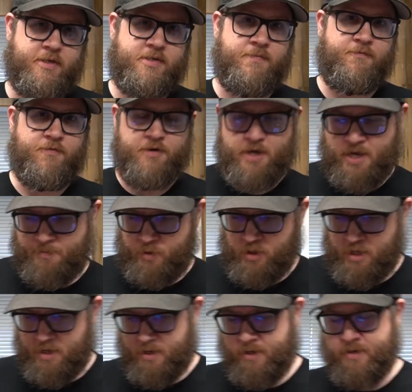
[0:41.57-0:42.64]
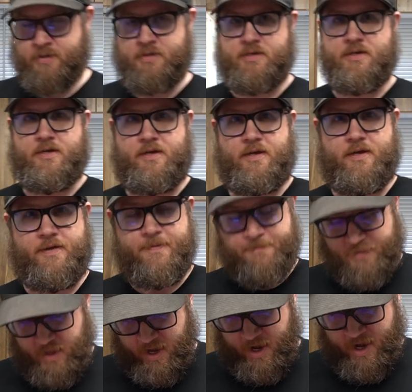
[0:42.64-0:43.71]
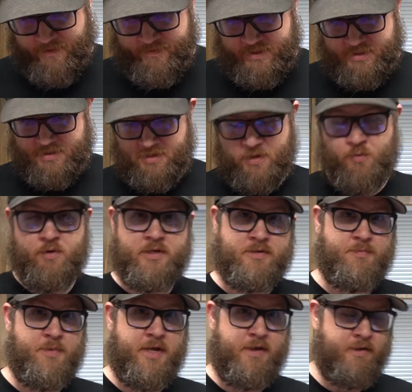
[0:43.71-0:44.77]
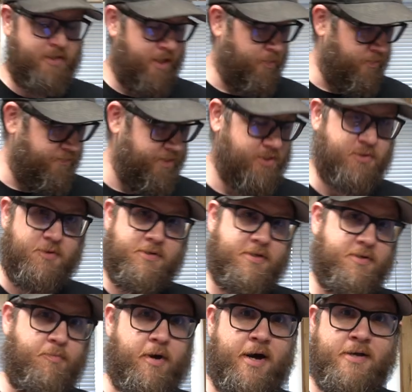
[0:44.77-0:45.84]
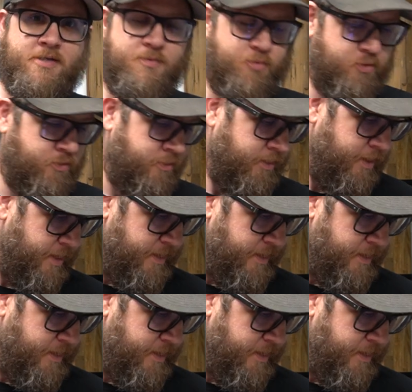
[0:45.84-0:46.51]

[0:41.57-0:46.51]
get some phenomenal odds. Obviously, I want as many double visuals as possible,